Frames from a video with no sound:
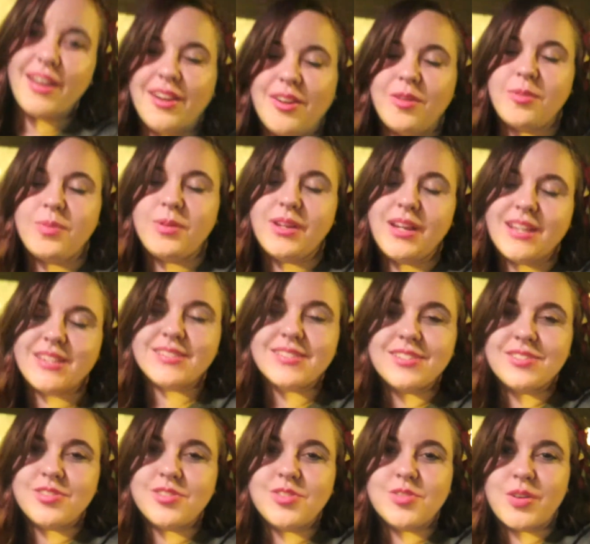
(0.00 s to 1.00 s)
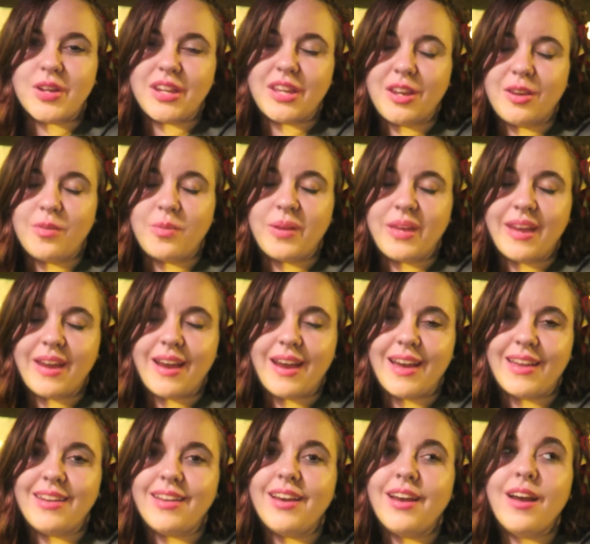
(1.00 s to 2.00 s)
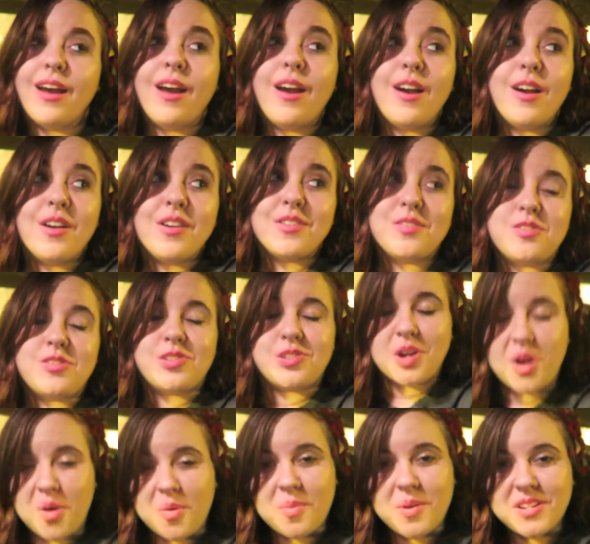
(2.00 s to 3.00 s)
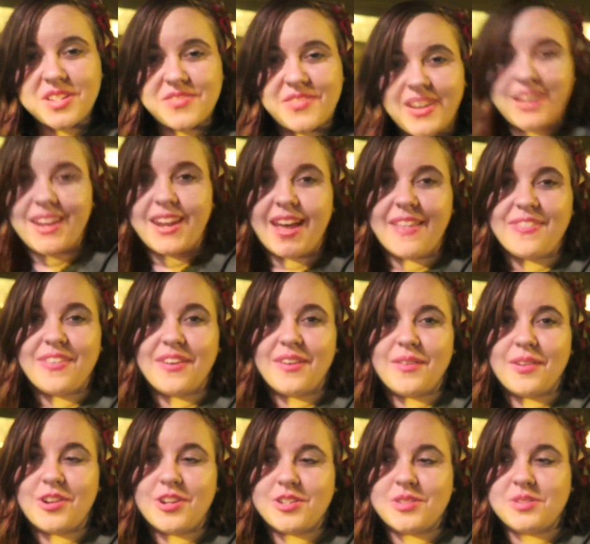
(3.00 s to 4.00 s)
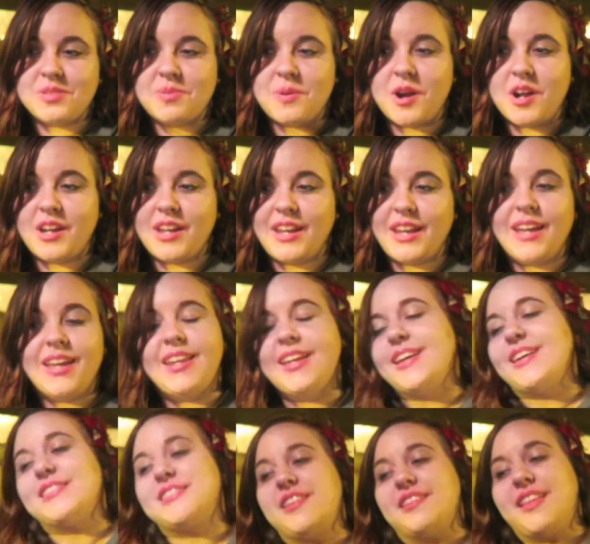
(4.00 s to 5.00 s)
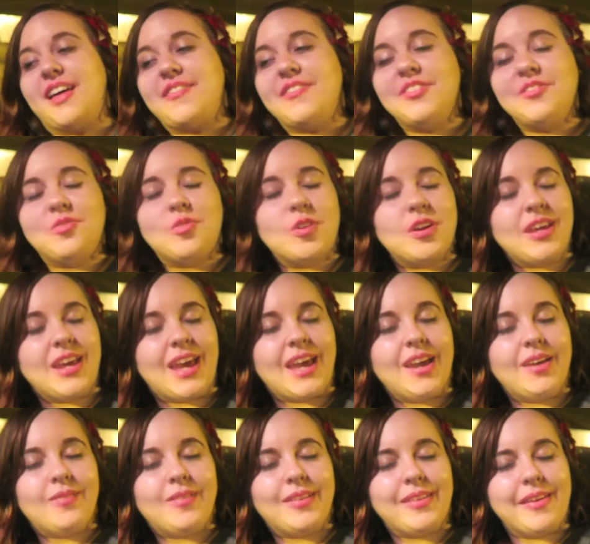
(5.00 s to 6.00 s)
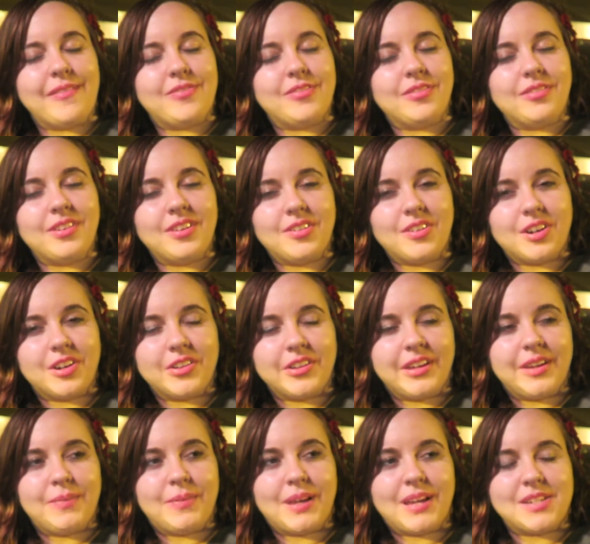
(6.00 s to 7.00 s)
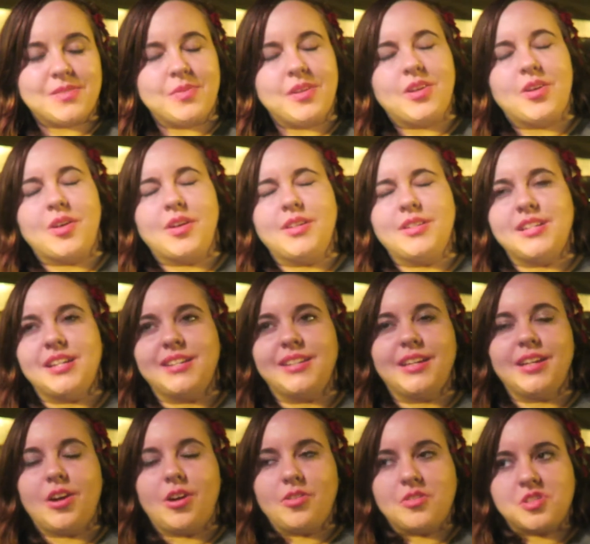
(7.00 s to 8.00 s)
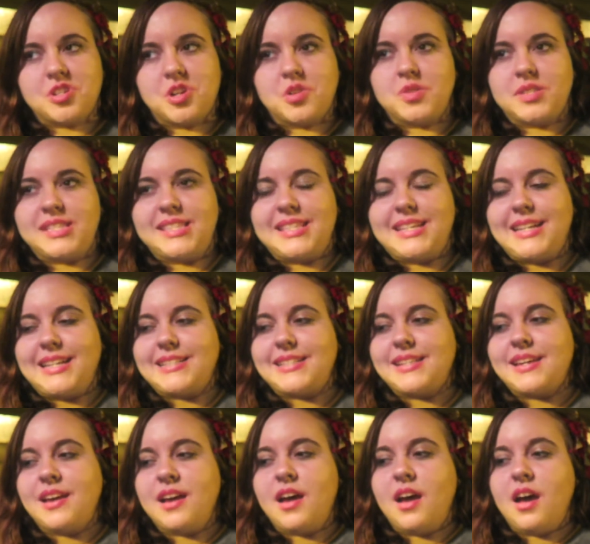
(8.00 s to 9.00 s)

I hope you guys enjoyed it. We had so much fun at the Christmas party. It is 11:48. We left a little early because we had already done like all the shows and things.